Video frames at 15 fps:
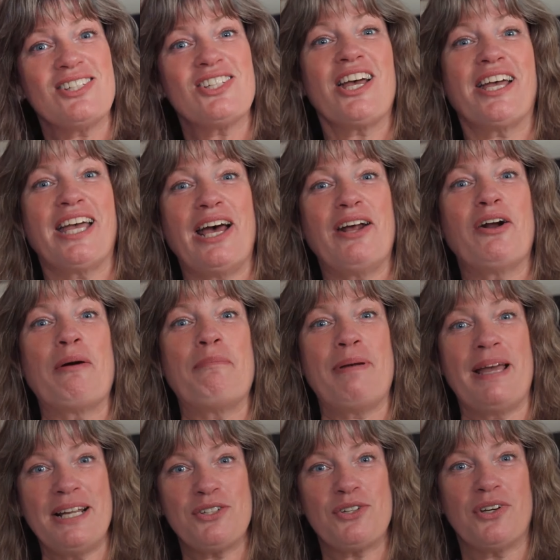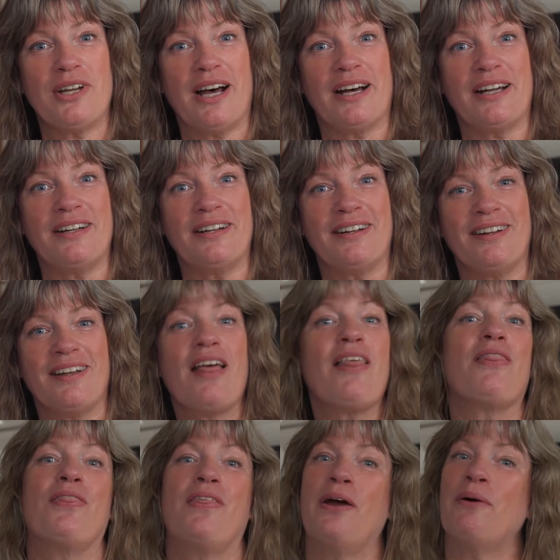check out our Patreon.
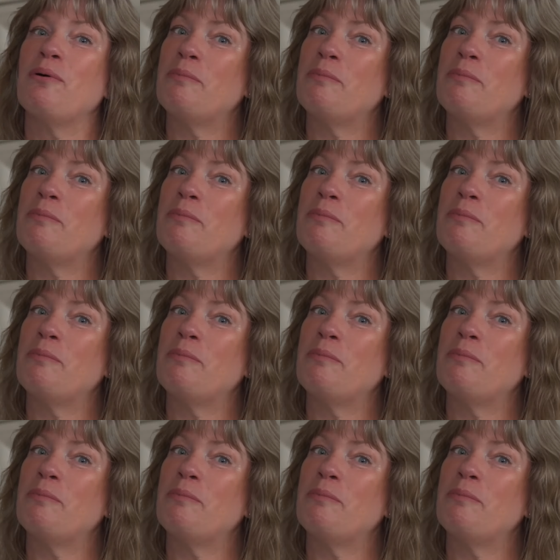There